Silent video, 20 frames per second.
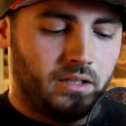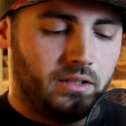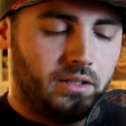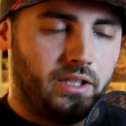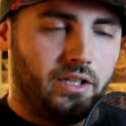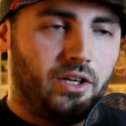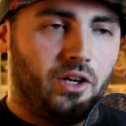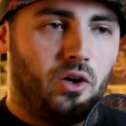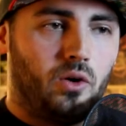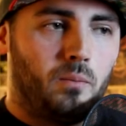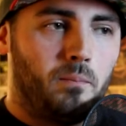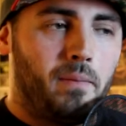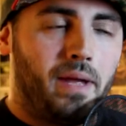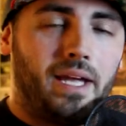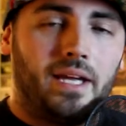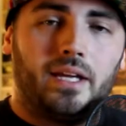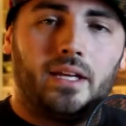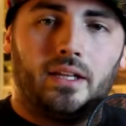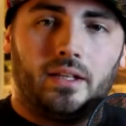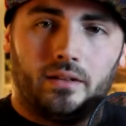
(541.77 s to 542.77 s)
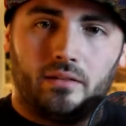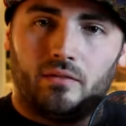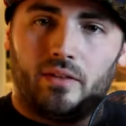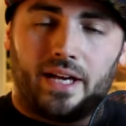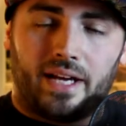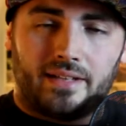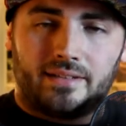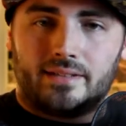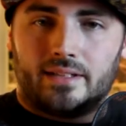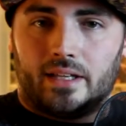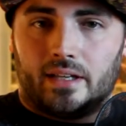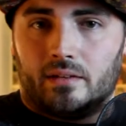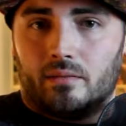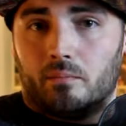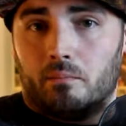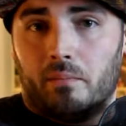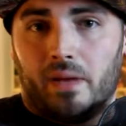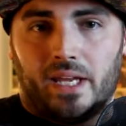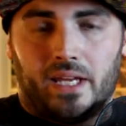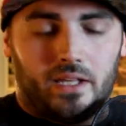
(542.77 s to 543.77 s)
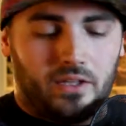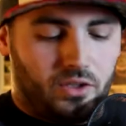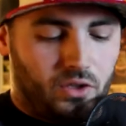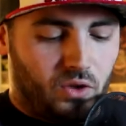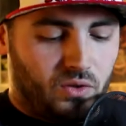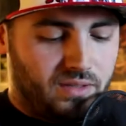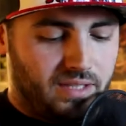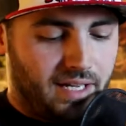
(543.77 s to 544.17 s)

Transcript: making, like I said, making your own